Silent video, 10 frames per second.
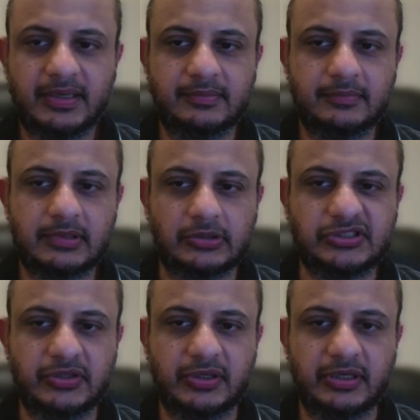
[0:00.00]
Cloud
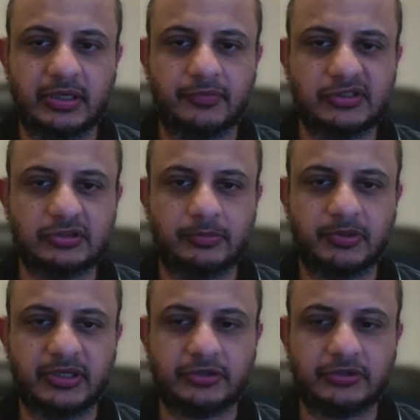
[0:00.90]
security refers to the
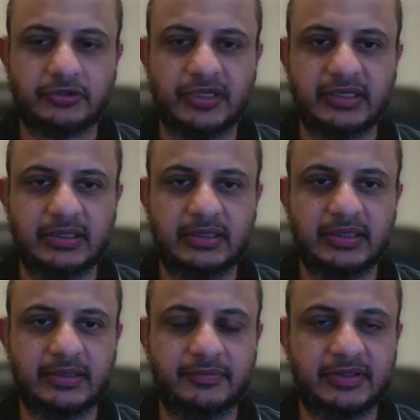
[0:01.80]
protection of data
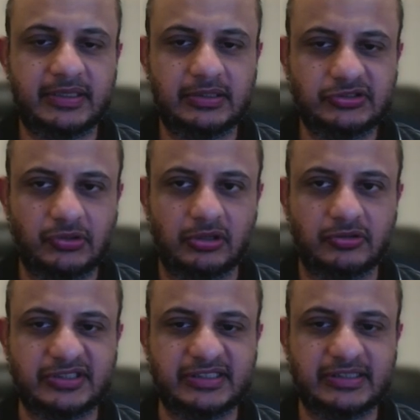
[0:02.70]
and everything, so all
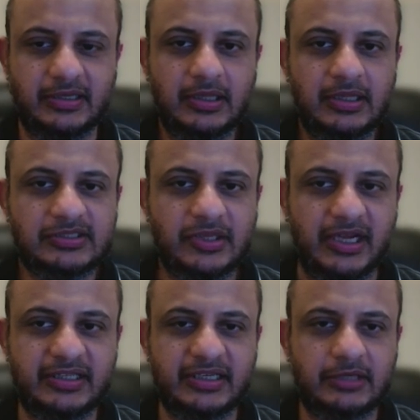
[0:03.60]
those things. So I
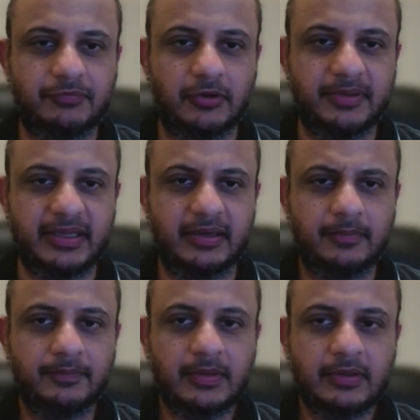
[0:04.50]
did it from here,
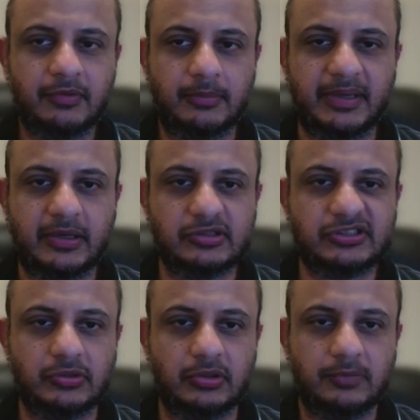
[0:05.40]
from my
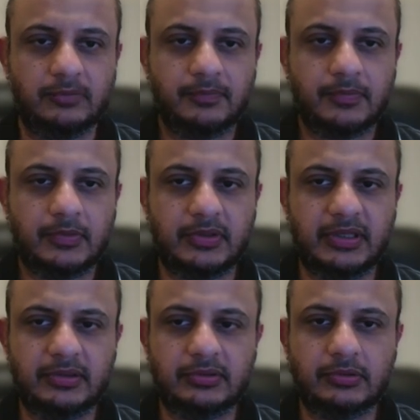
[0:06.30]
console.
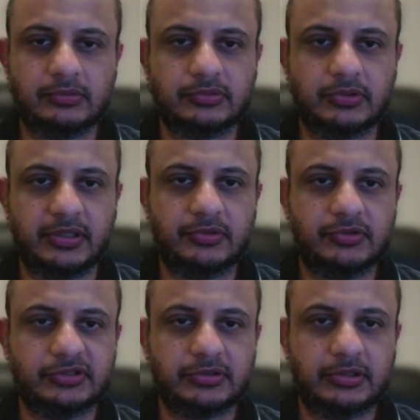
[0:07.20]
Okay. Oh, sorry.
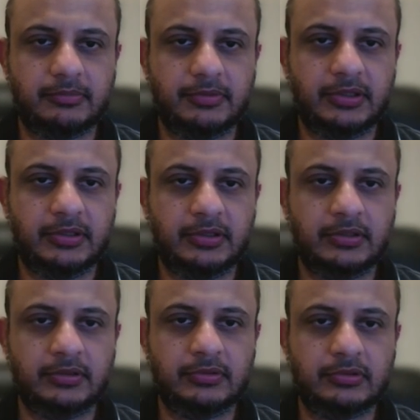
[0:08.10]
Just let
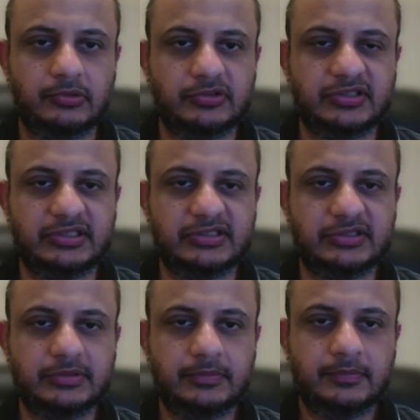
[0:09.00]
me close
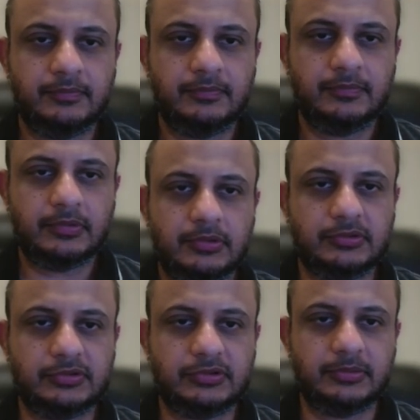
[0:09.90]
this. Close
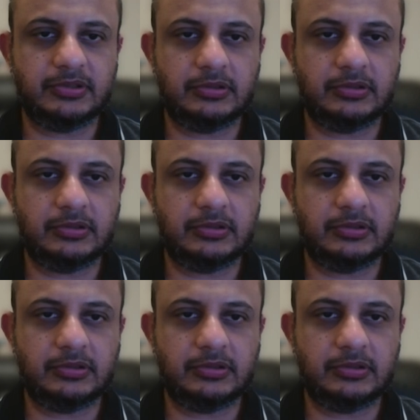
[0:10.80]
the terminal.